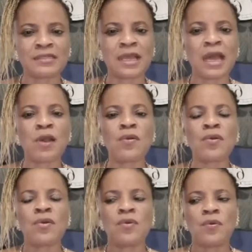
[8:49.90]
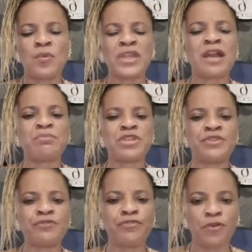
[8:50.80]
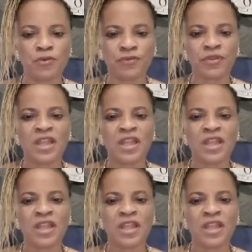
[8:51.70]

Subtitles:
how we can be involved